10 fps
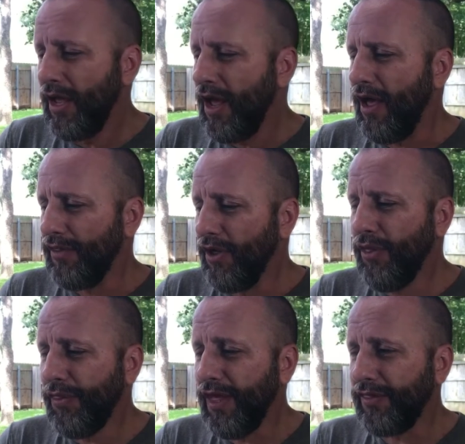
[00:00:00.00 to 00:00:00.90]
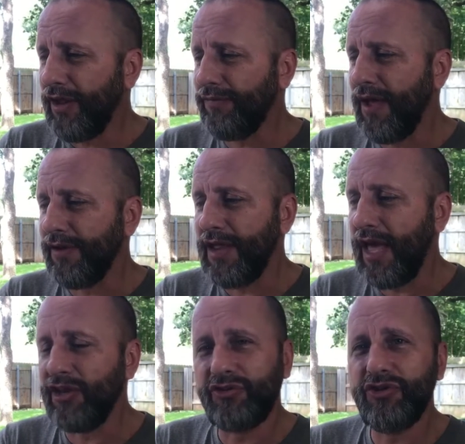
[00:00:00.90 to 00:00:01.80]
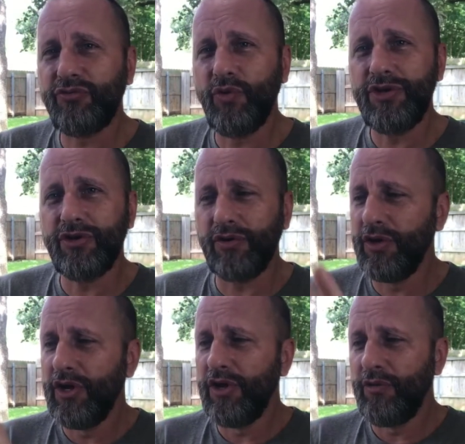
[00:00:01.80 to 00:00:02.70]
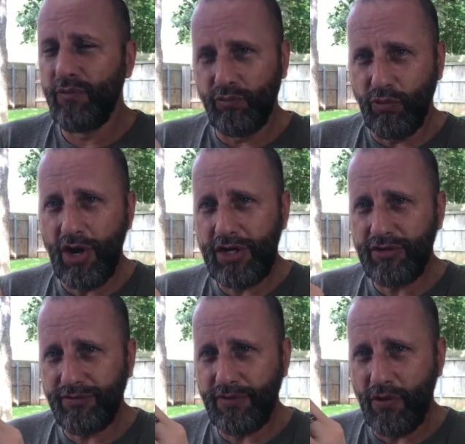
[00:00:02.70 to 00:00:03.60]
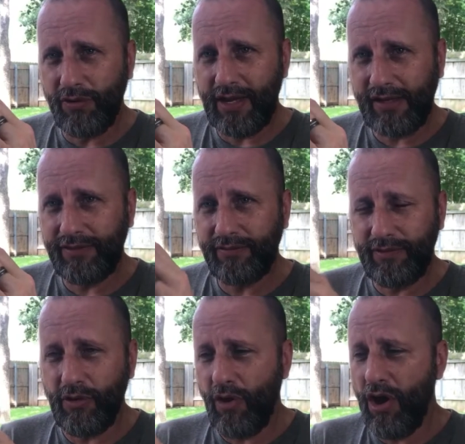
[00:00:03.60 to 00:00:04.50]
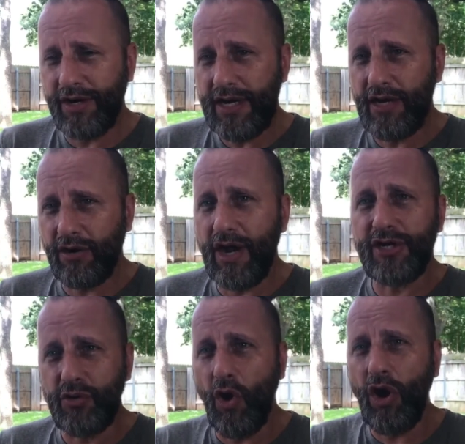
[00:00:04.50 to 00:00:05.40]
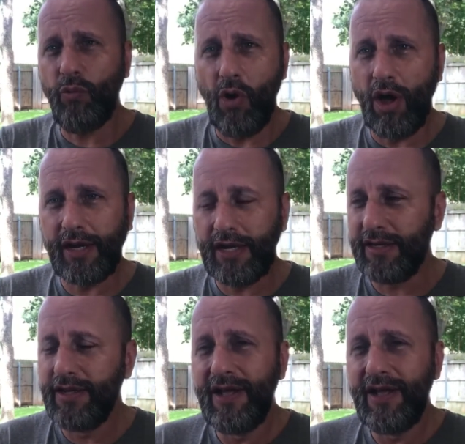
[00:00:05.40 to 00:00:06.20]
The other thing that I found out is just when you're running your phone like on here and you are walking,